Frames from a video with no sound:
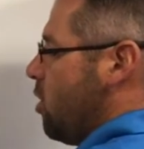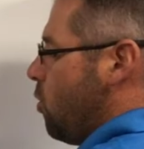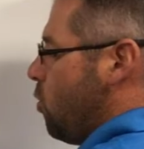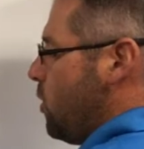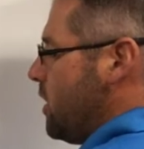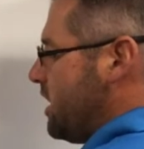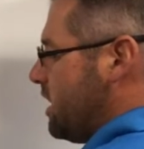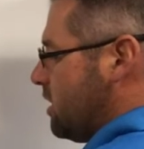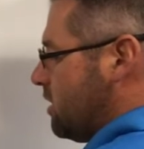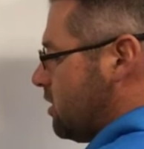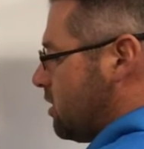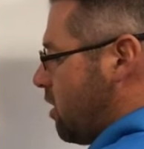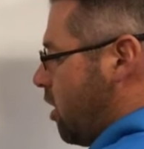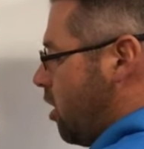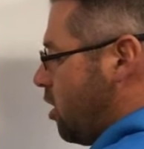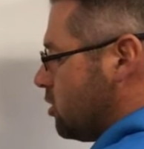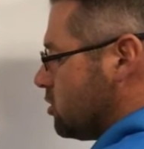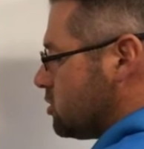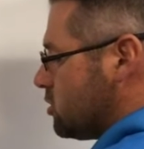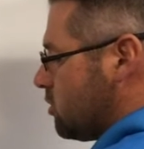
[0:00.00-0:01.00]
we can
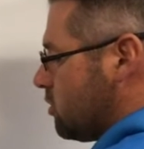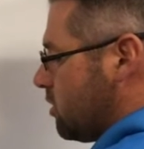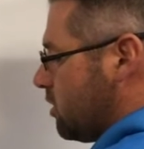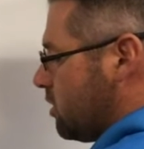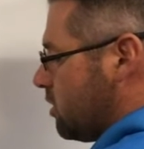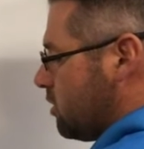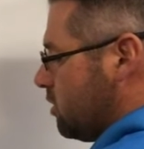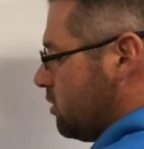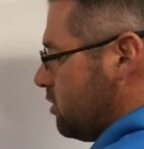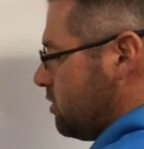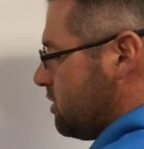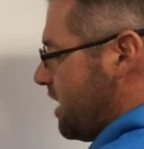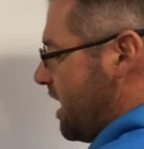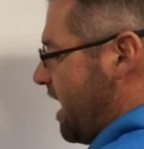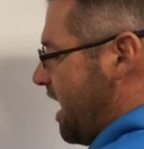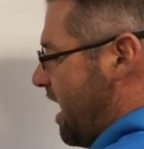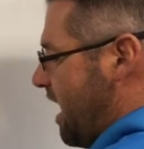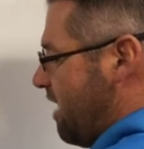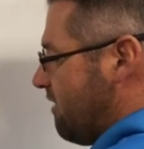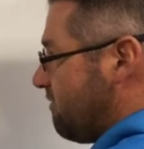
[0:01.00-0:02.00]
also conclude
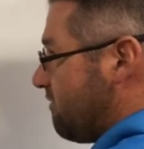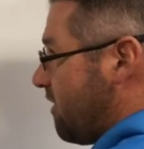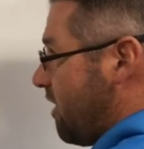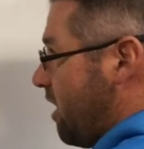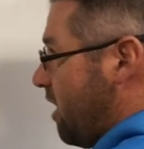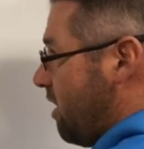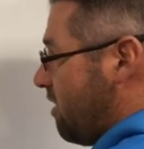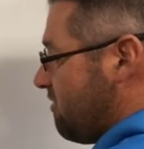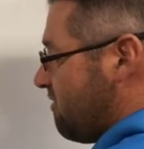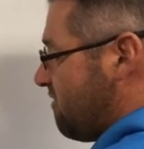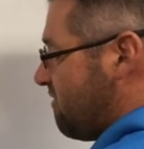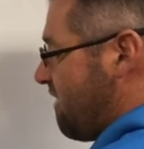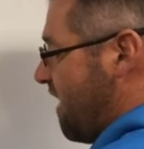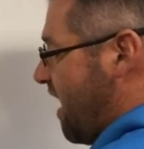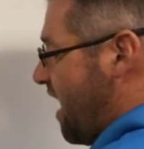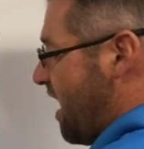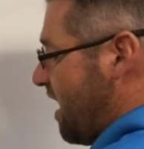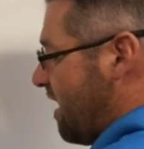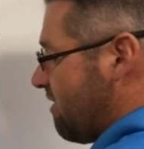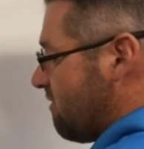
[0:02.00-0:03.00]
that f of
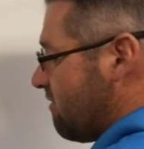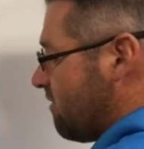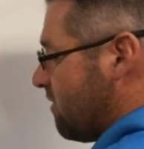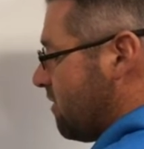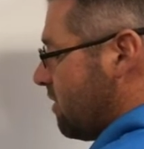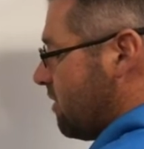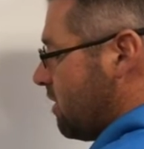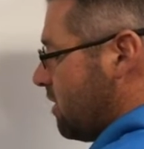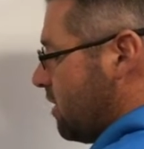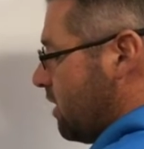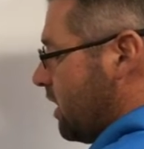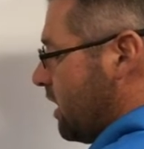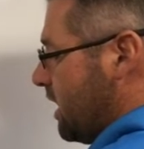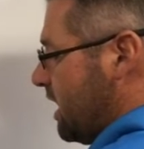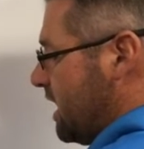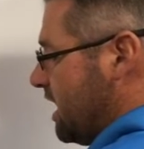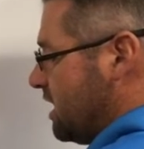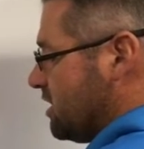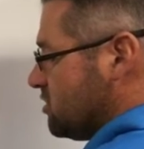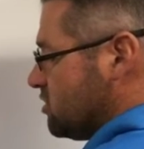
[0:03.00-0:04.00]
5
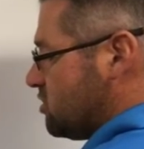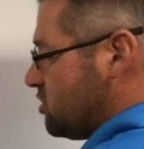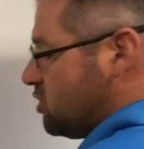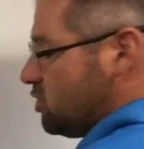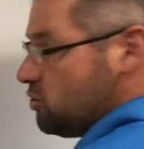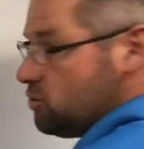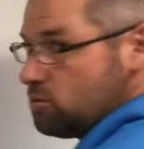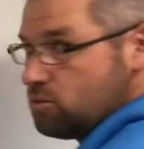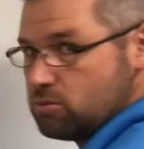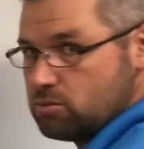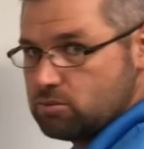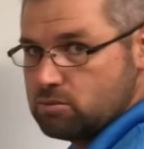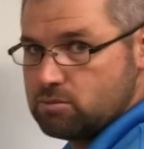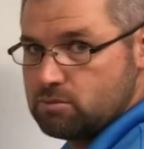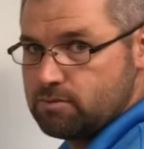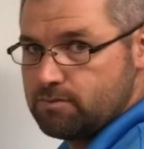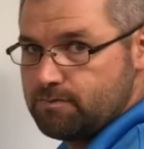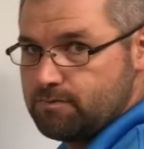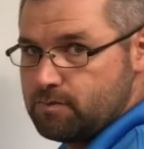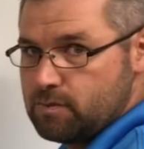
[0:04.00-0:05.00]
is 2.
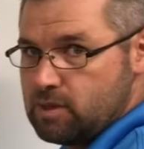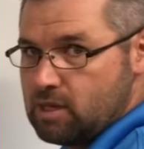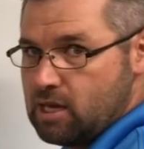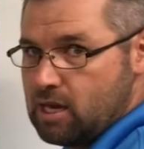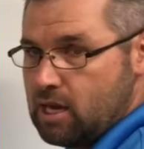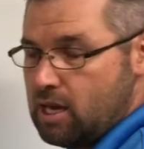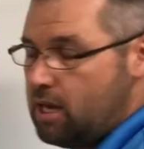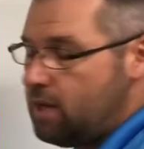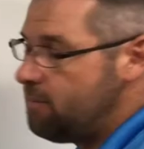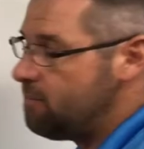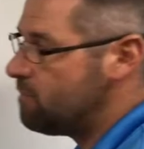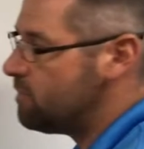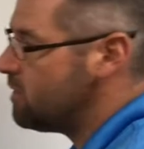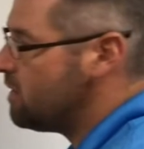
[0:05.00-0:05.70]
Okay?